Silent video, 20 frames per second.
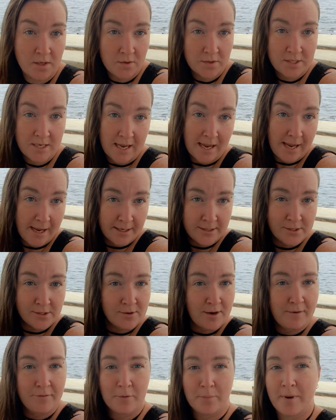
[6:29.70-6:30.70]
to
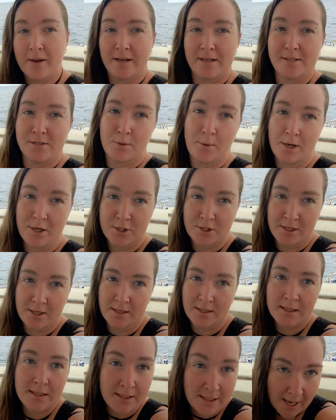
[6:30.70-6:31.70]
answer everybody's
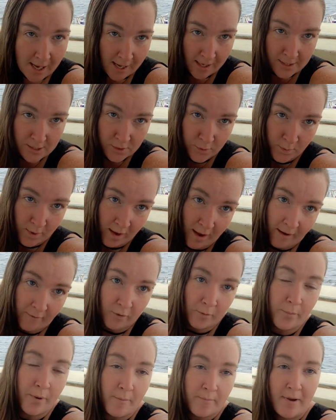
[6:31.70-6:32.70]
question, yes, we
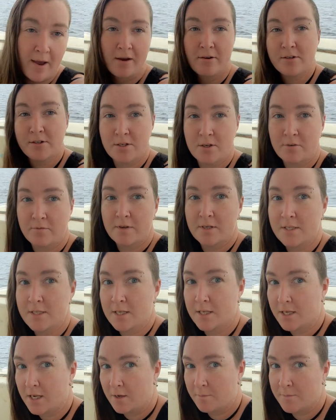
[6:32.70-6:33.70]
have a pump out service
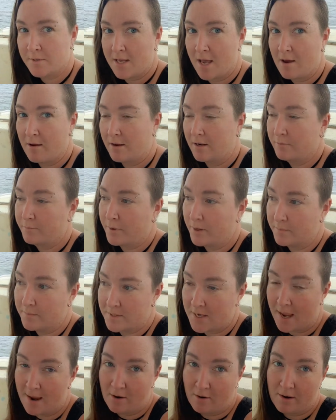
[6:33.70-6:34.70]
that comes out and
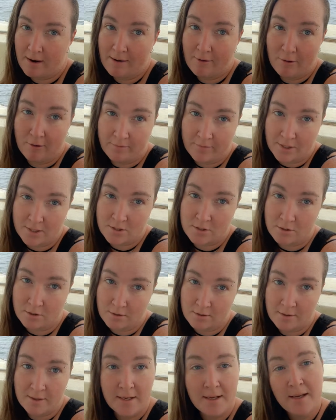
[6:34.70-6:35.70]
pumps out our
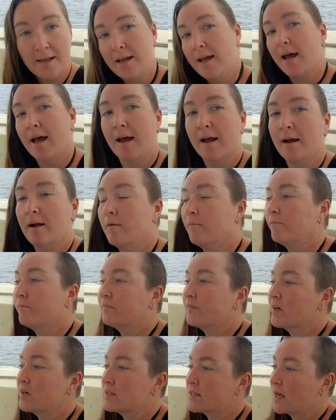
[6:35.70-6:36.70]
vessel. Um,
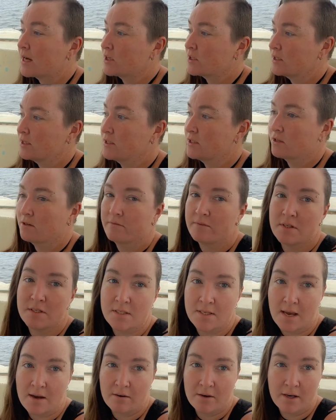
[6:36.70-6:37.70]
there's actually a
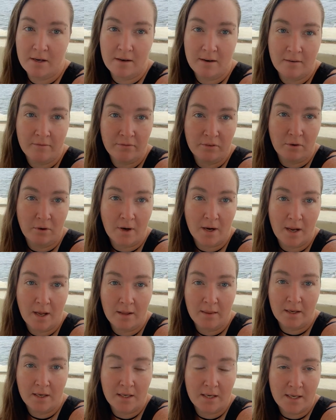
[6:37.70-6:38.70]
service out here in
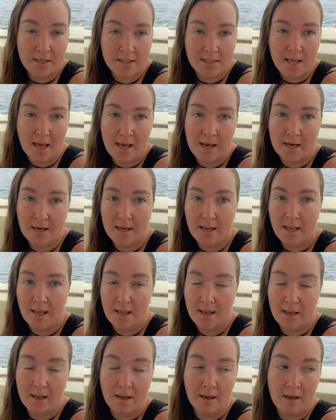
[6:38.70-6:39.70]
Florida that does that,
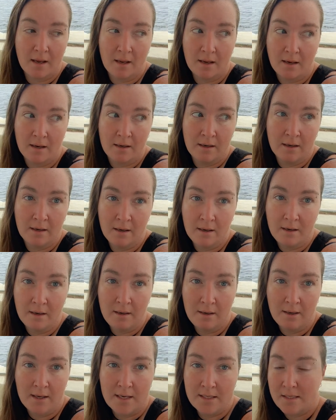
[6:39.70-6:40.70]
and
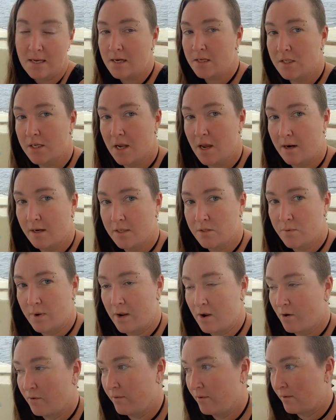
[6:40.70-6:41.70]
he's actually on his
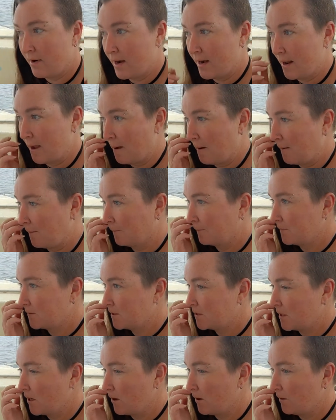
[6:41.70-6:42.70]
way over right now.
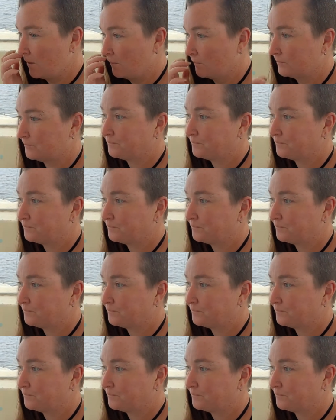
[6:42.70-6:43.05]
So